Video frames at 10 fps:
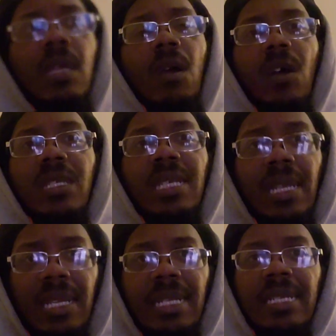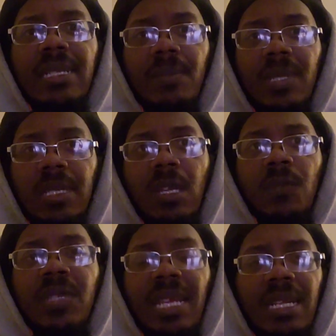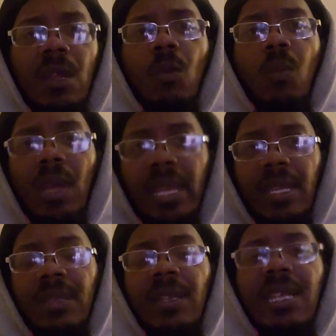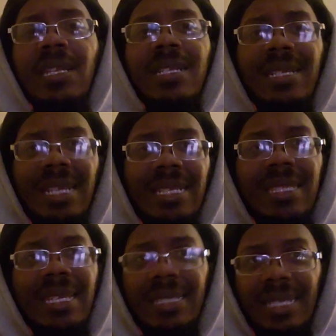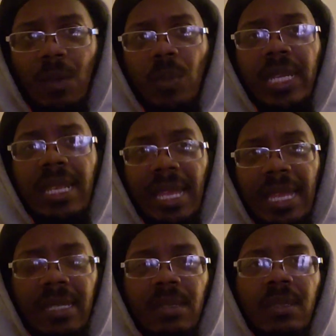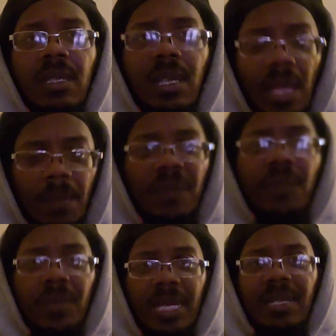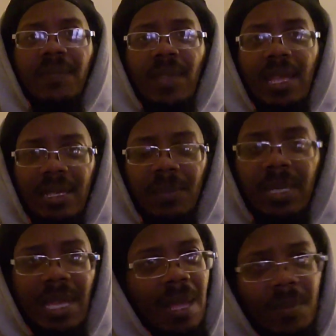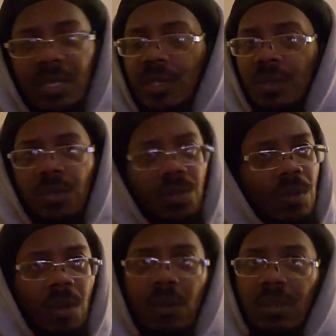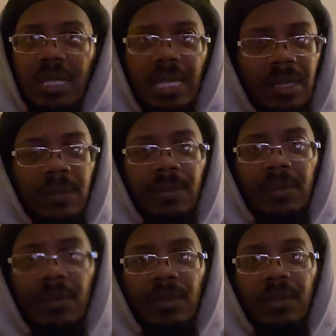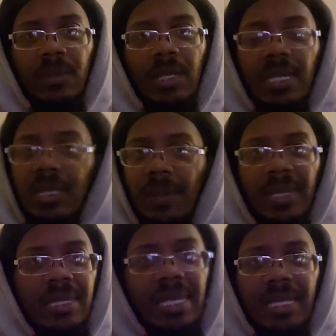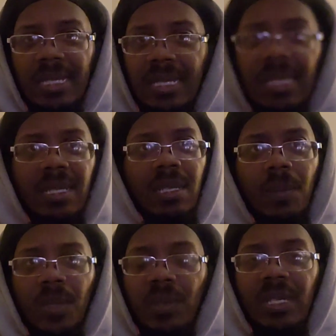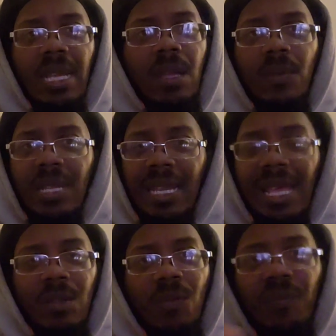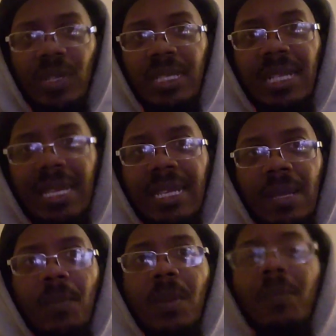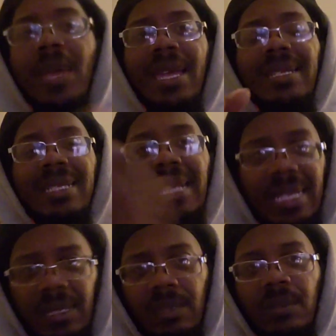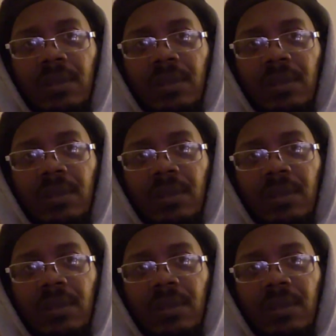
articulate themselves in a way that they think that we can't, coming from that environment, I'm a salute all day. And some of the things he did in the community, I don't like. I don't really like him, but back then,